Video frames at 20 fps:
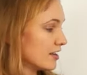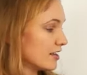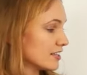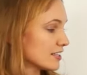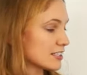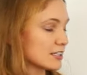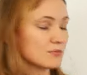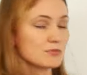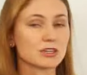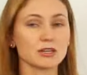
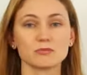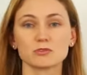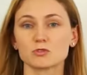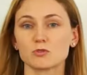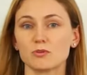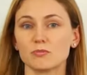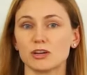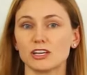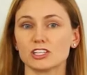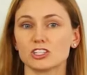Sometimes
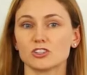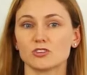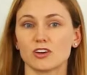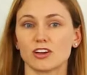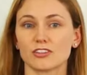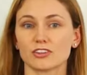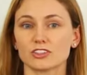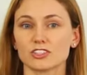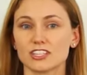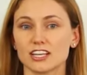we might do
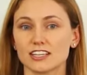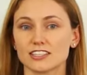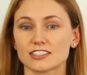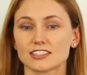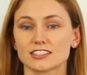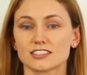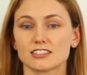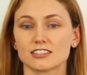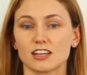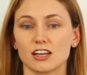other
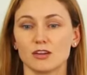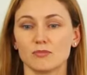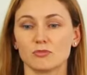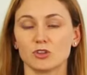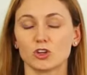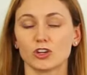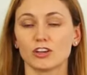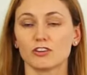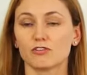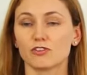tests
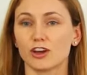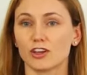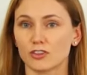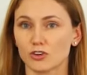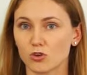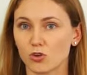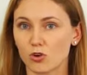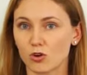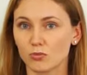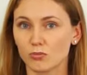looking for other
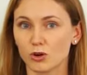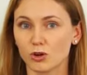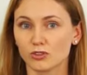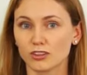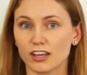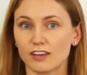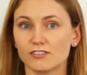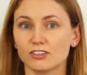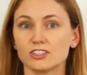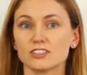hormone
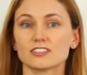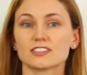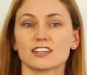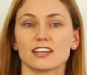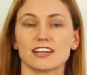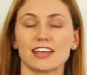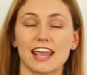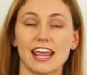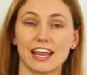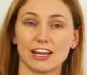levels
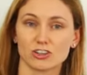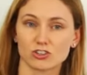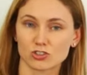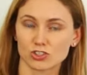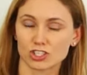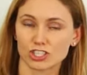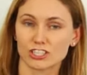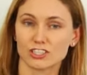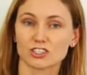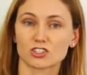like
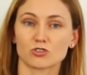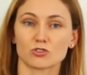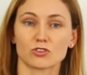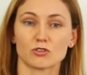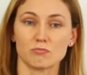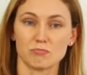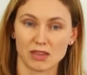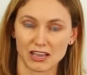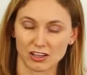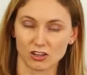androgens or the
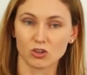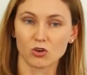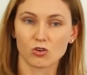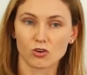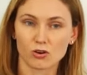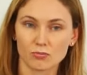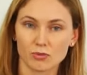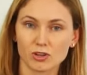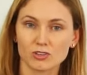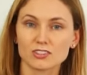male
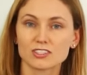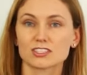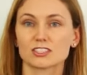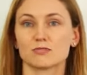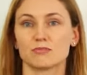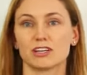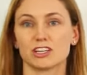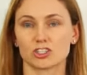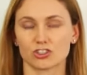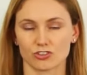hormones to
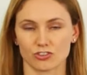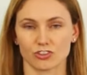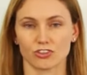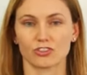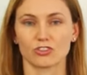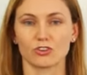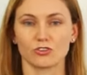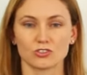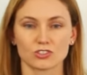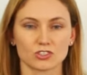make sure that
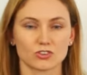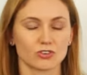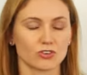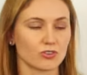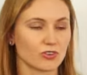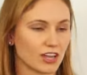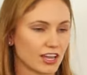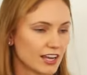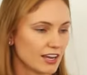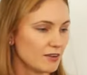those are
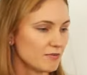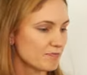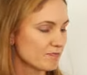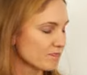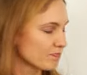okay.